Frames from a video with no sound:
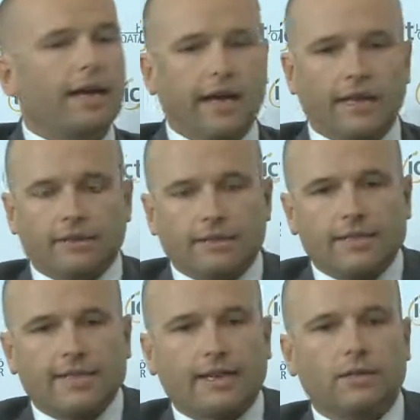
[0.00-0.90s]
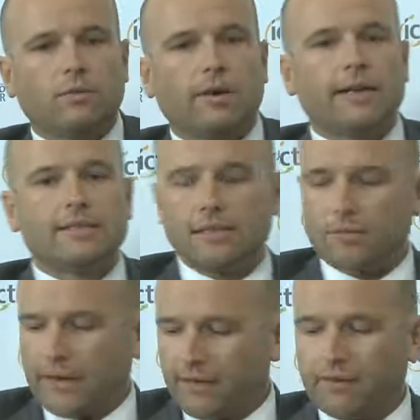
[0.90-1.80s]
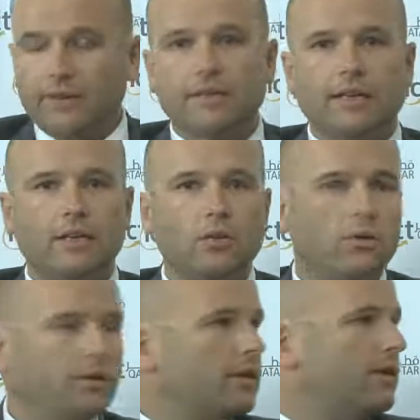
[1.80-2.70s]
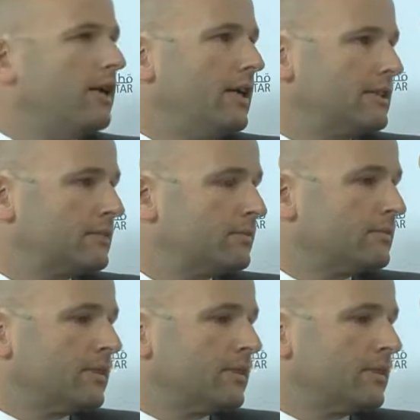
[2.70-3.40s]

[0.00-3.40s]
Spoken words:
And the second way is there are many things you can do on your device.